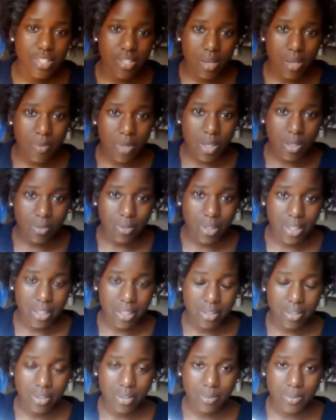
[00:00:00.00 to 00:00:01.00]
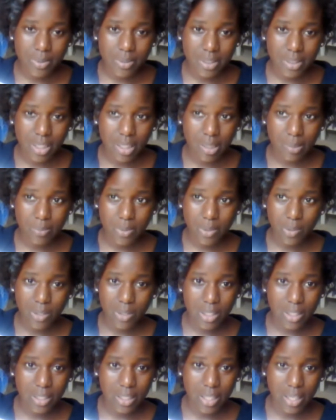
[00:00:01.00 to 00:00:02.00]
some are random, some you
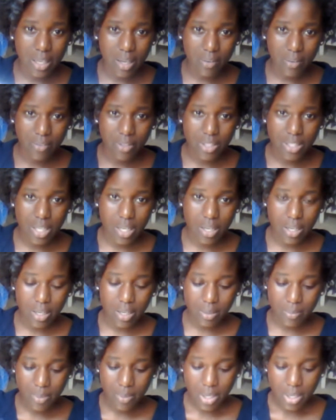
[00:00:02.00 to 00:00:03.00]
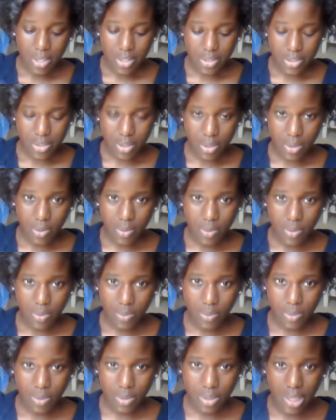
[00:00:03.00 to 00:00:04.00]
can get every time.
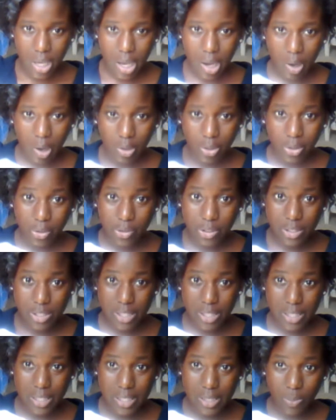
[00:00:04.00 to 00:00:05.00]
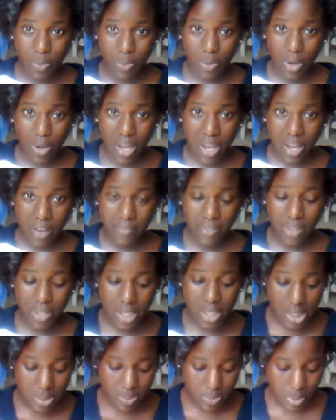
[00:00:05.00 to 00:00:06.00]
So not all your receipts will have
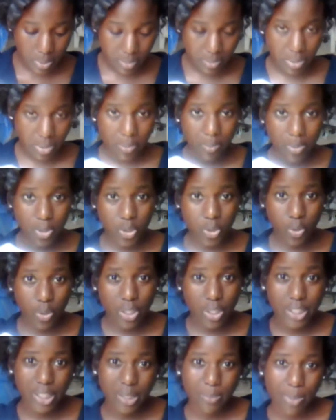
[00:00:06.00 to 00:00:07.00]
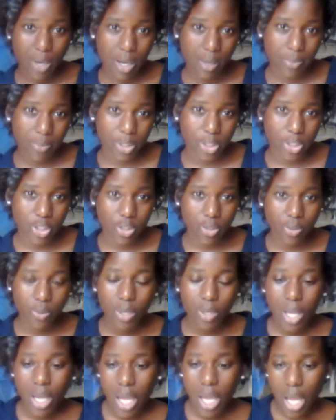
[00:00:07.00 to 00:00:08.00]
this, but the majority probably
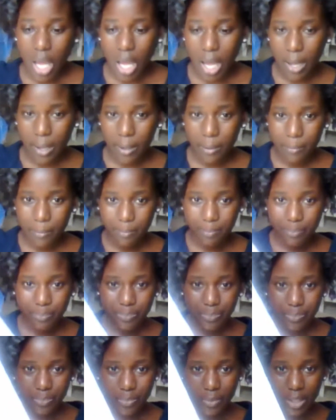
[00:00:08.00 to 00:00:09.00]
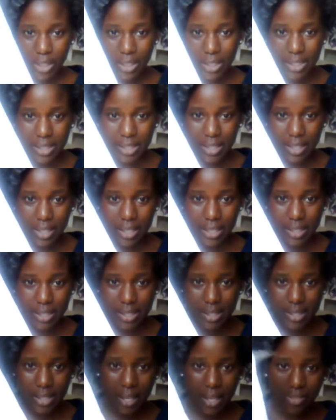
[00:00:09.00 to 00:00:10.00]
do. It's
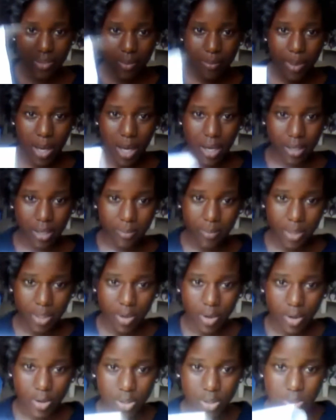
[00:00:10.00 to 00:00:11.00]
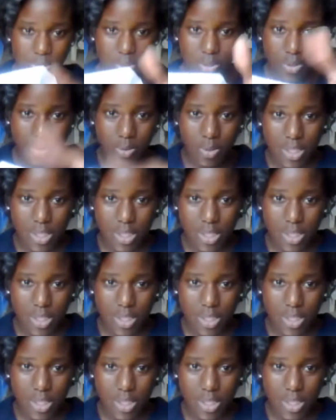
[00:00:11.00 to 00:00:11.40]
this at the bottom, and all you do